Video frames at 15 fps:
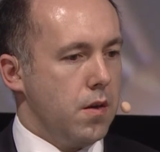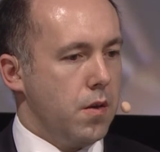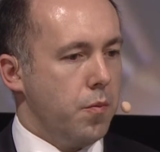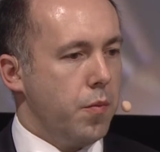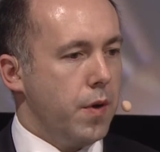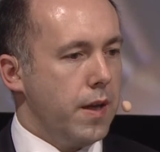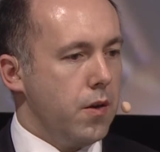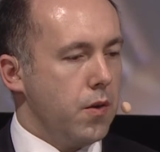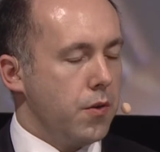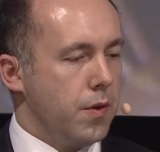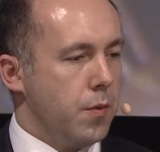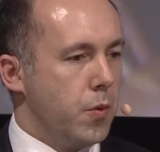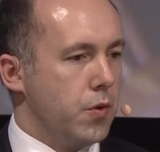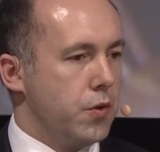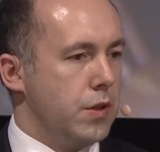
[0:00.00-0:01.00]
players
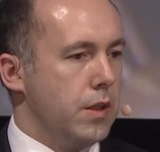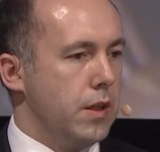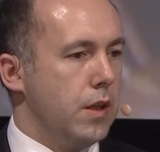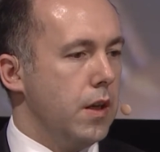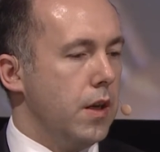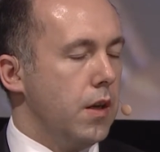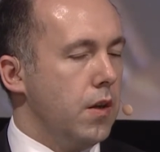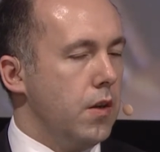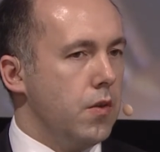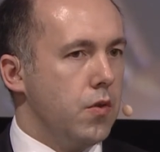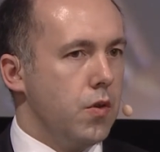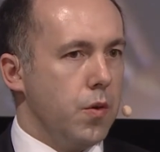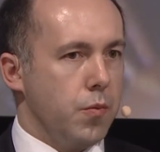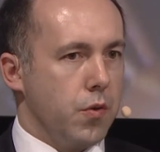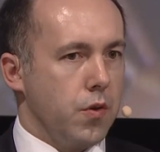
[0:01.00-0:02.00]
emerging, in
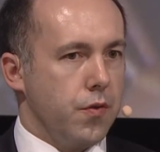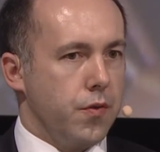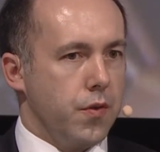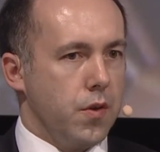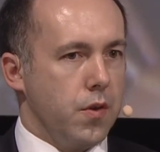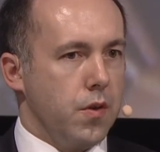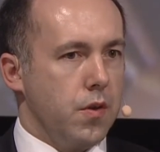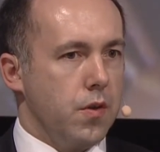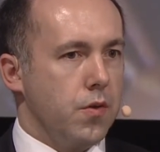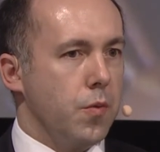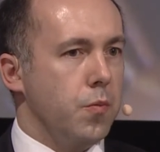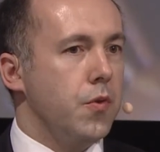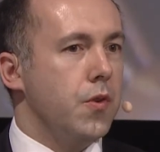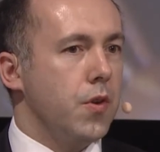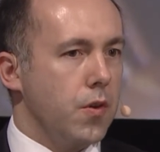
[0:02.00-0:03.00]
terms of
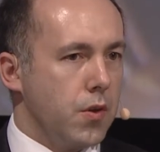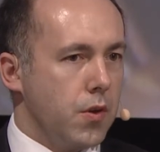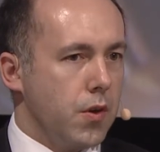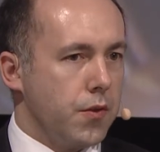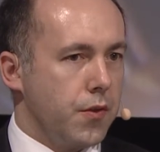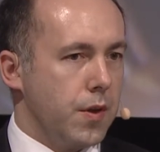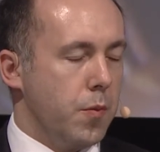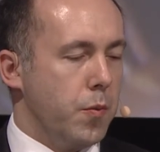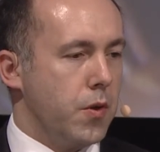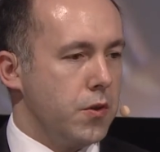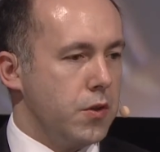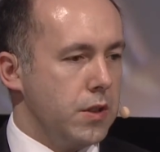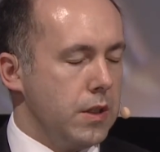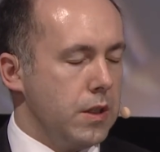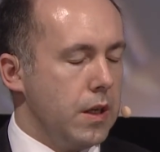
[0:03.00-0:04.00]
some standards
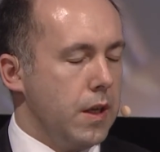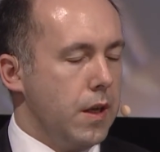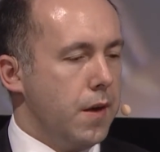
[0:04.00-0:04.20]
emerging,